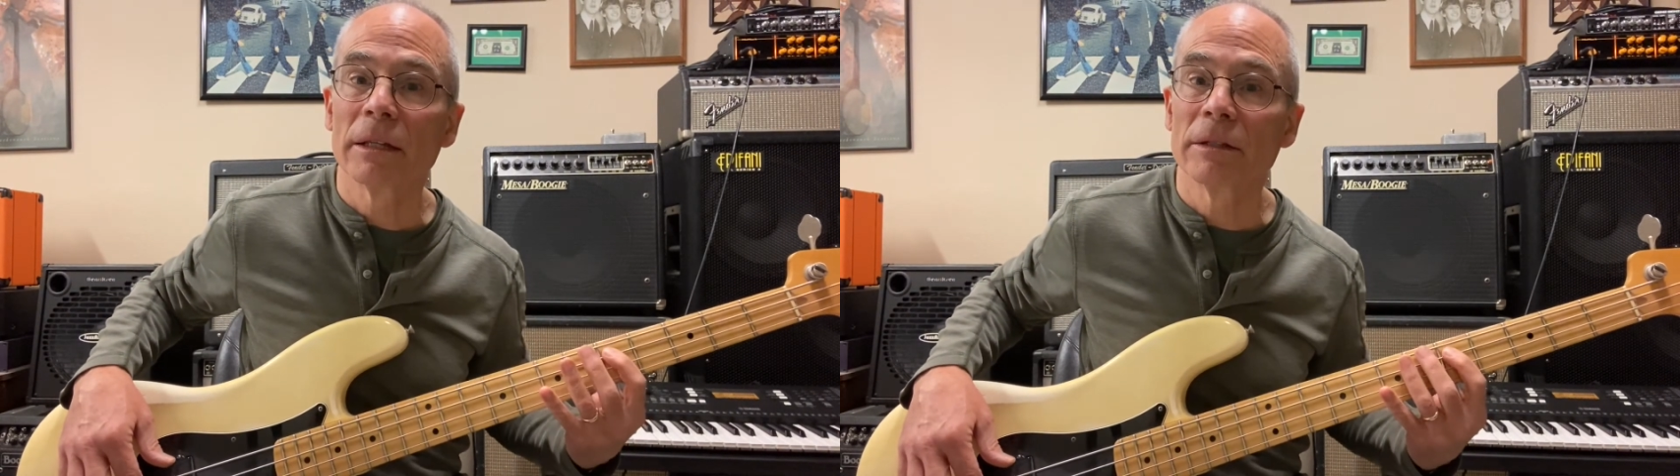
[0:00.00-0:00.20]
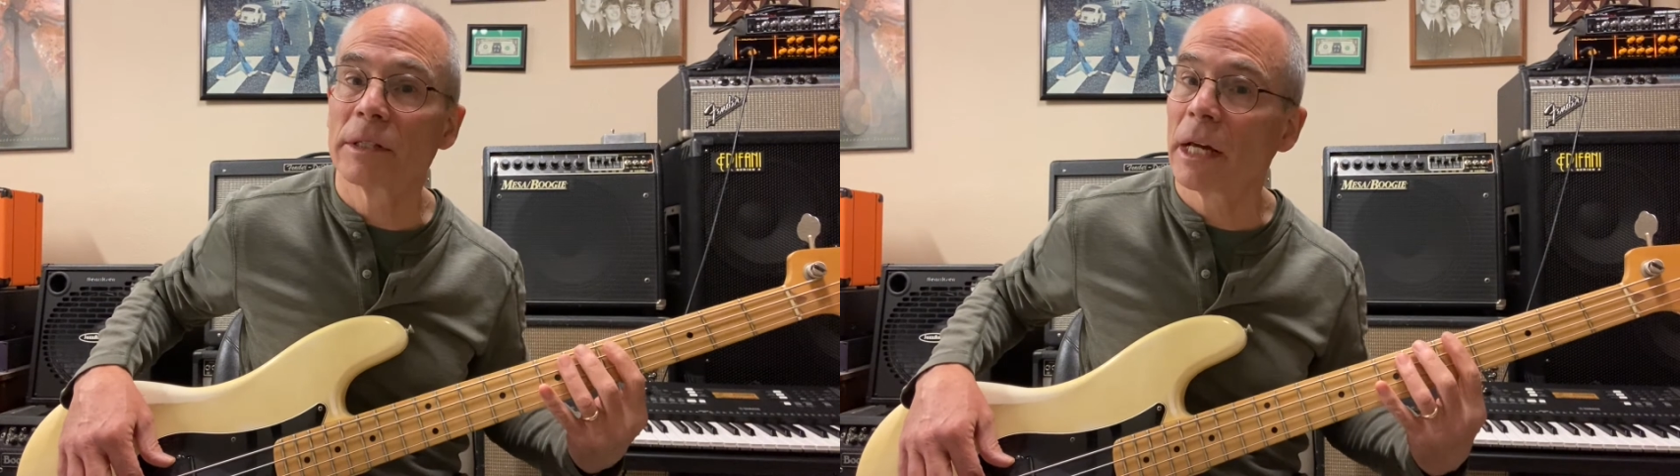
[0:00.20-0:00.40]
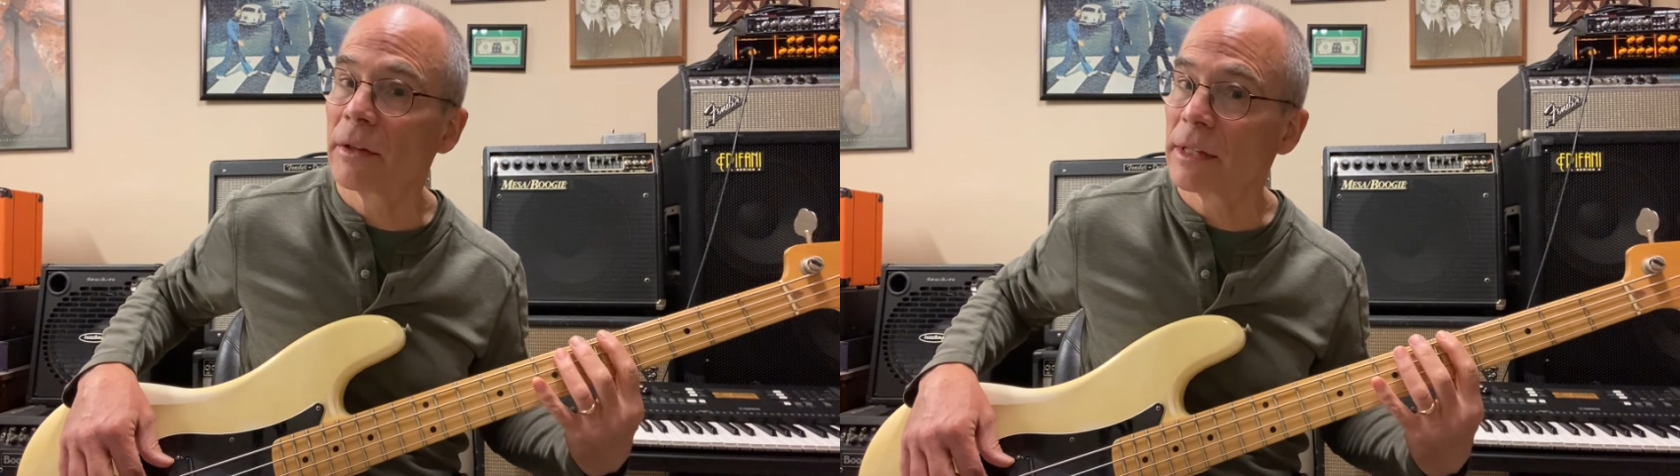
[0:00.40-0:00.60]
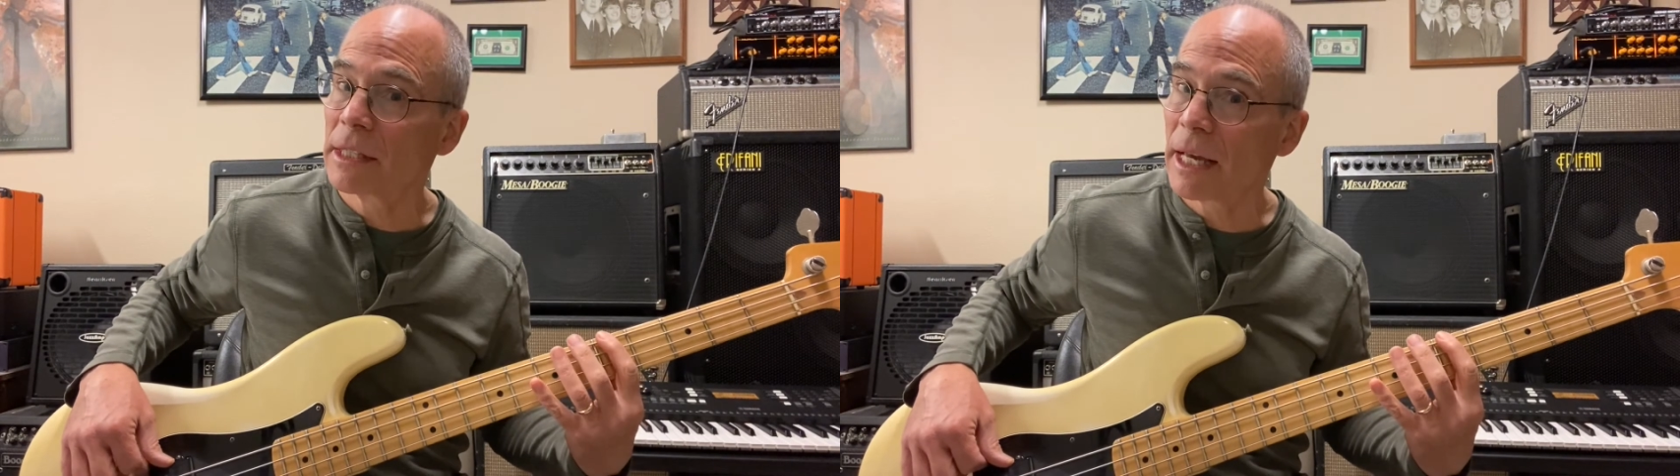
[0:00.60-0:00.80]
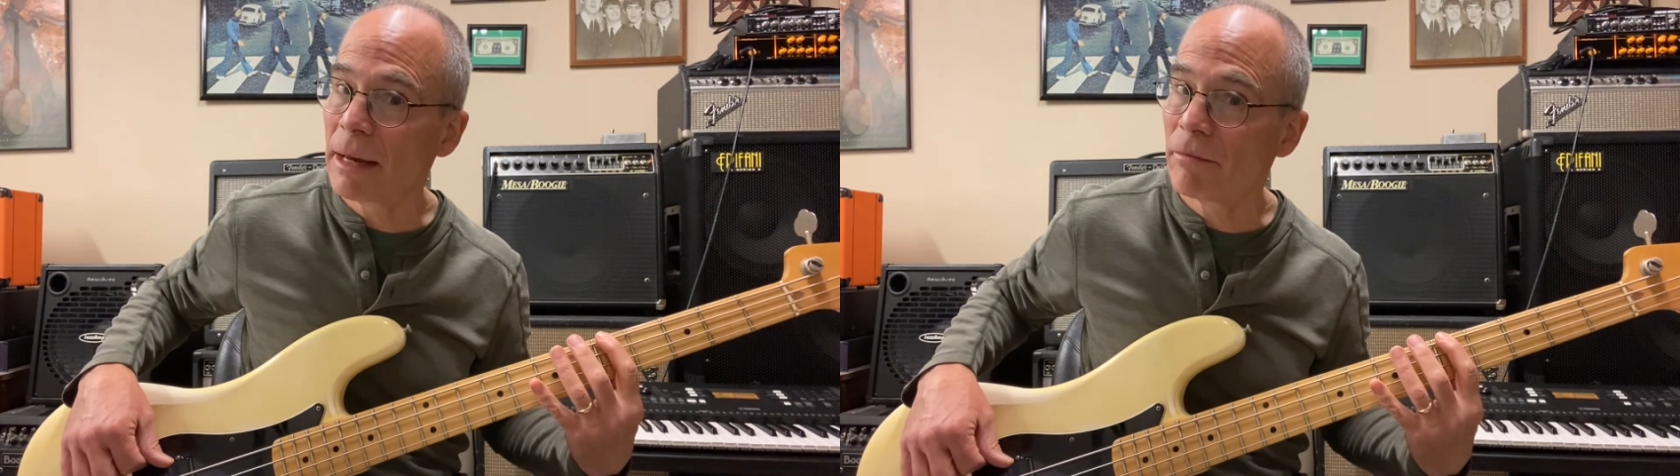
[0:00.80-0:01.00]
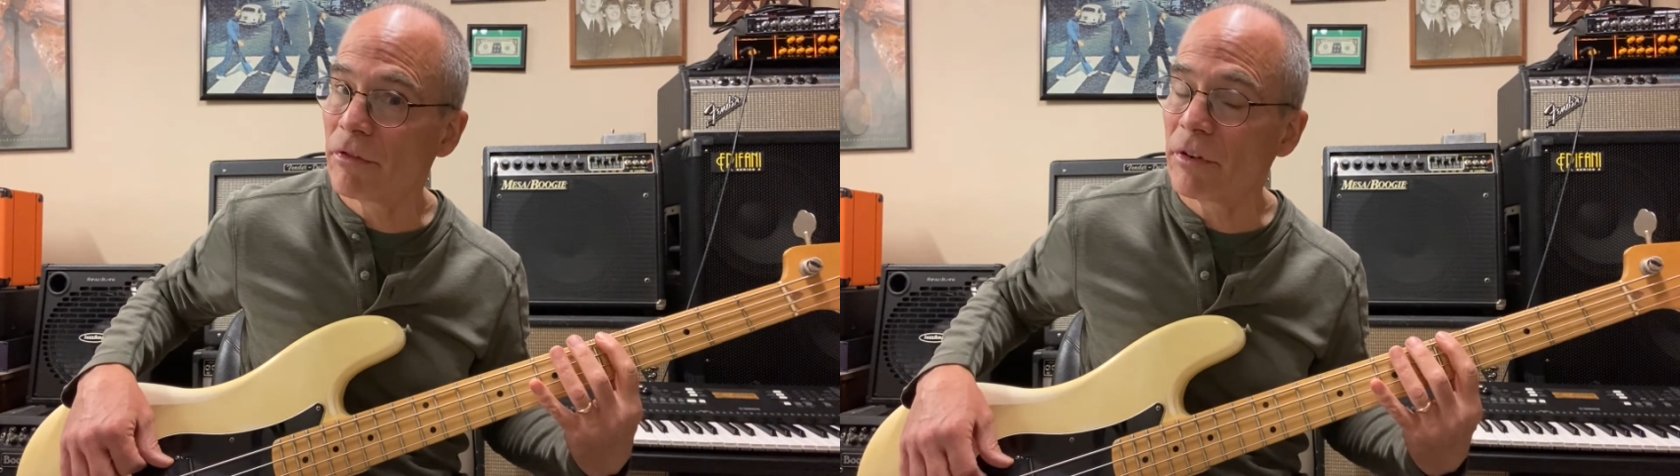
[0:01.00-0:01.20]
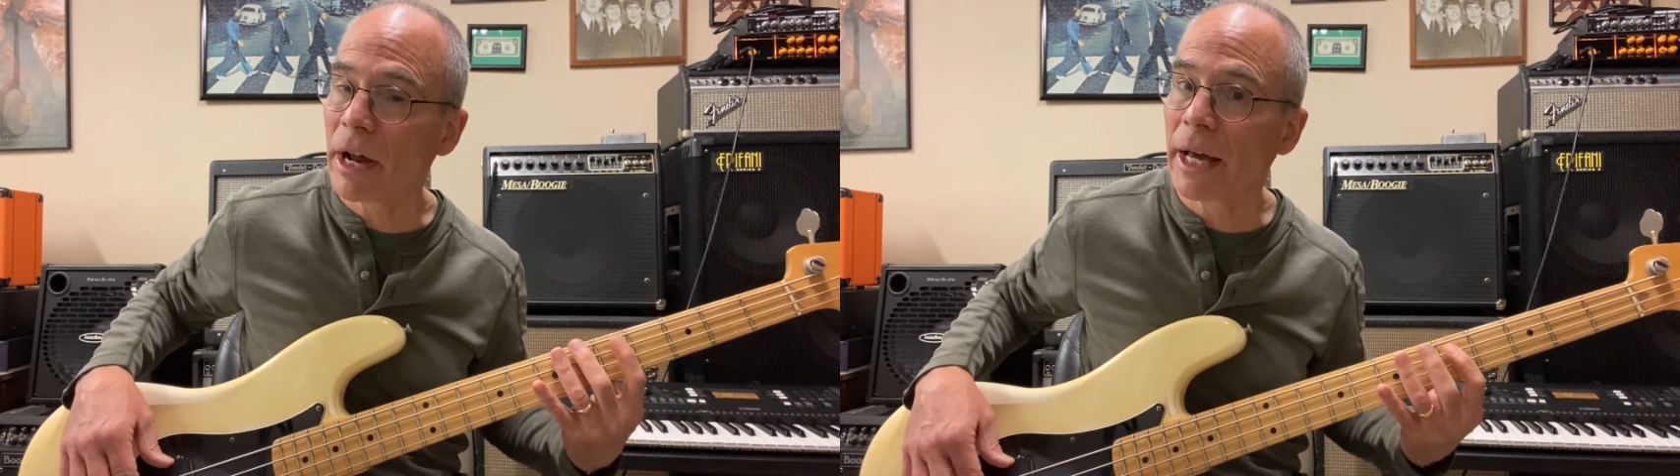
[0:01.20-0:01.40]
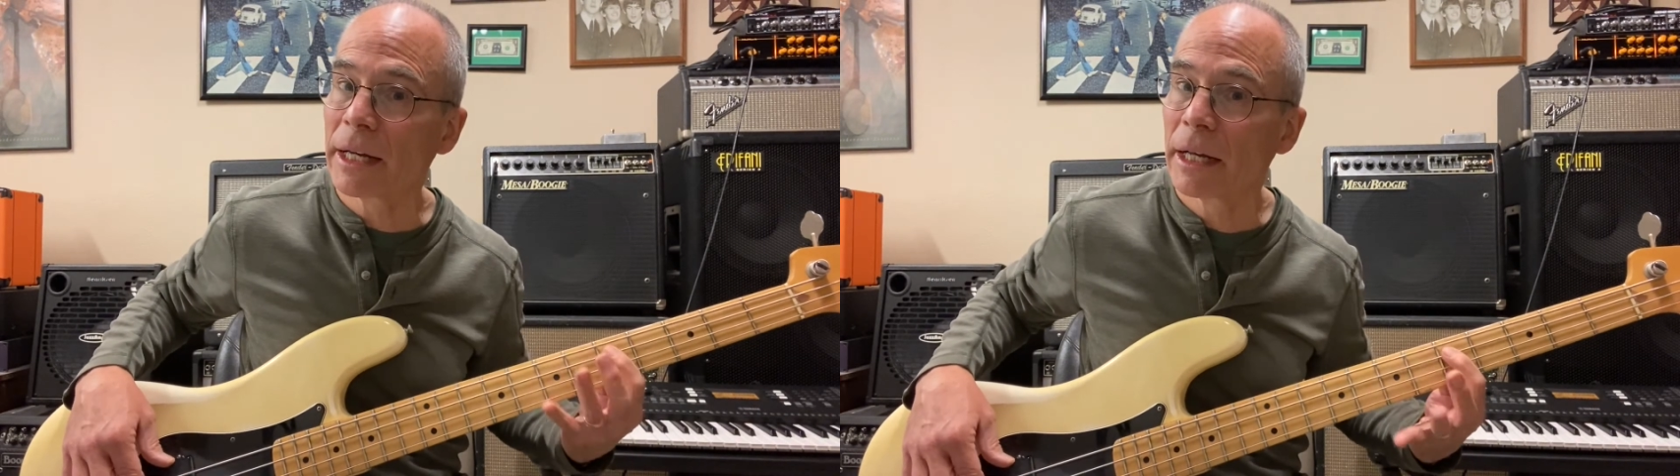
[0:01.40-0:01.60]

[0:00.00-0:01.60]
you stay on the same fret,